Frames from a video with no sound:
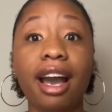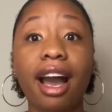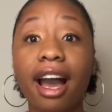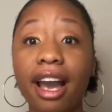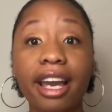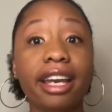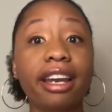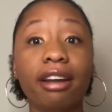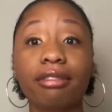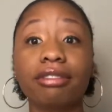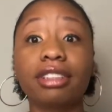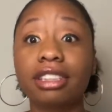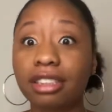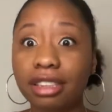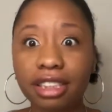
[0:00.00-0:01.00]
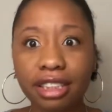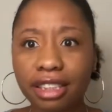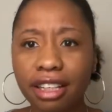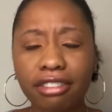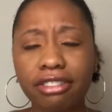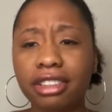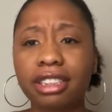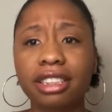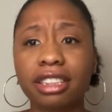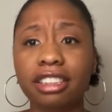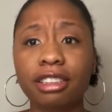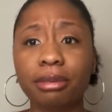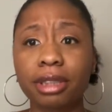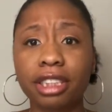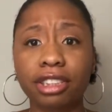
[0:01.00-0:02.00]
I have literally never seen
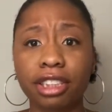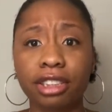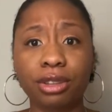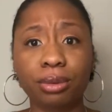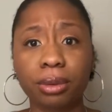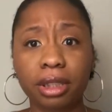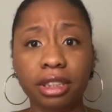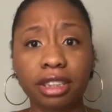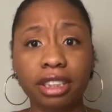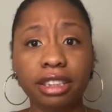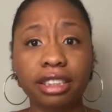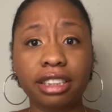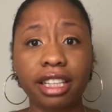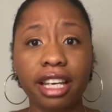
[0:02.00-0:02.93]
them exchange words,